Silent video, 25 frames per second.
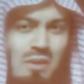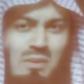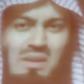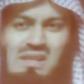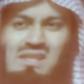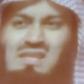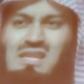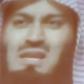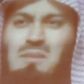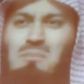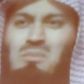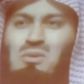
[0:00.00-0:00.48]

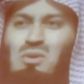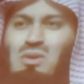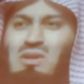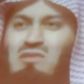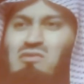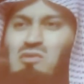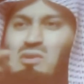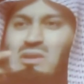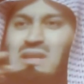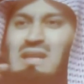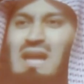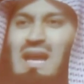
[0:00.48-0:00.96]
see
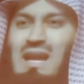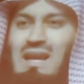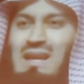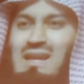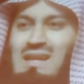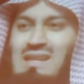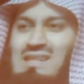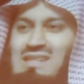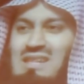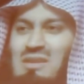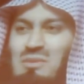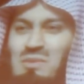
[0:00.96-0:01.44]
beautiful
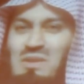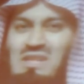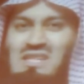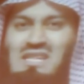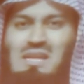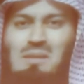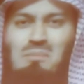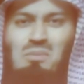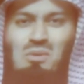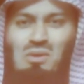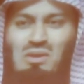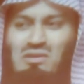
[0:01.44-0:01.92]
colors and we
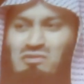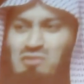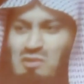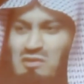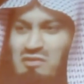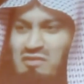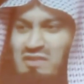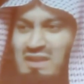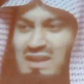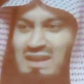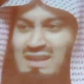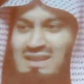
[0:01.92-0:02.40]
see beautiful
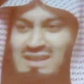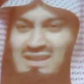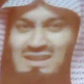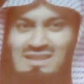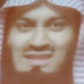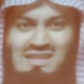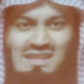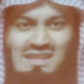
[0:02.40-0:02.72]
vehicles and